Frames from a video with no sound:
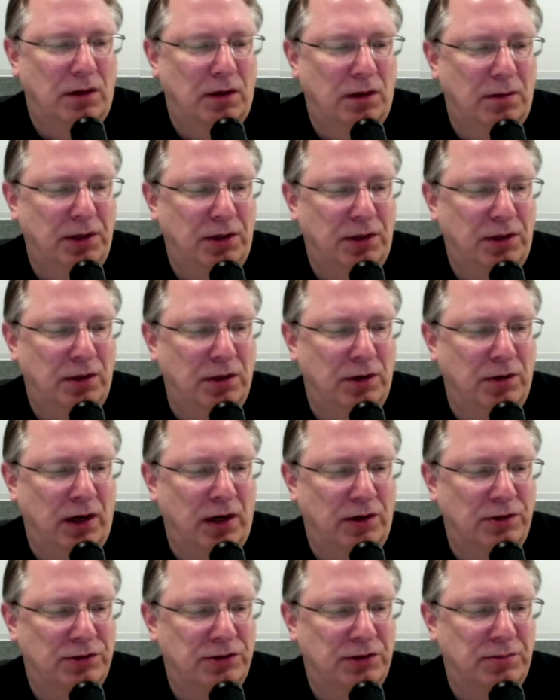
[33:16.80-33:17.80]
Let me clear
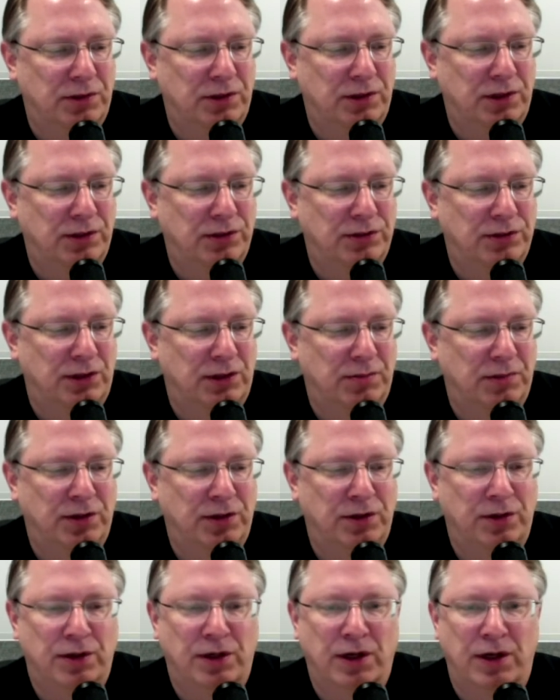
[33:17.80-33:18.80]
out some of these um,
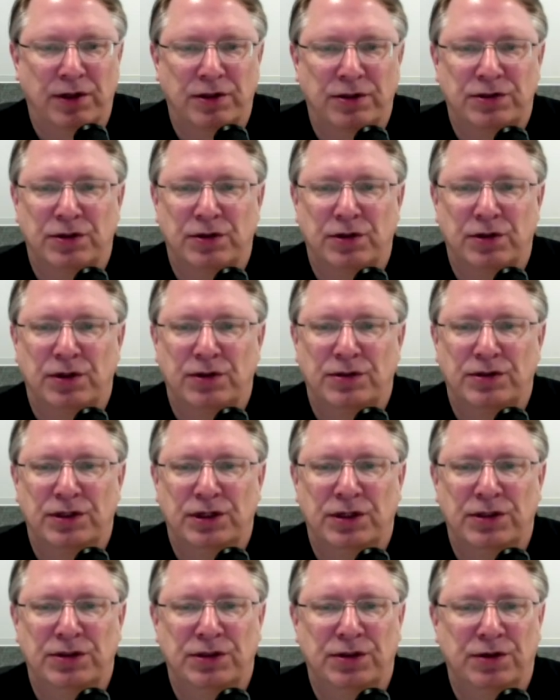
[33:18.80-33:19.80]
indicators so it's
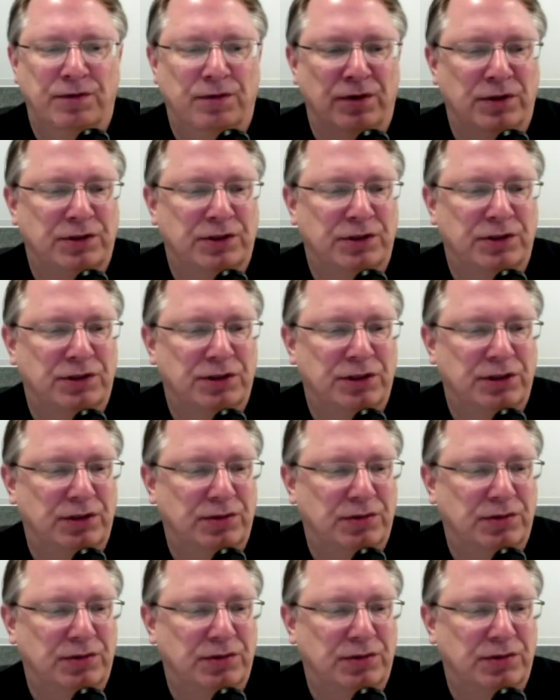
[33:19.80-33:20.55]
easier for us to see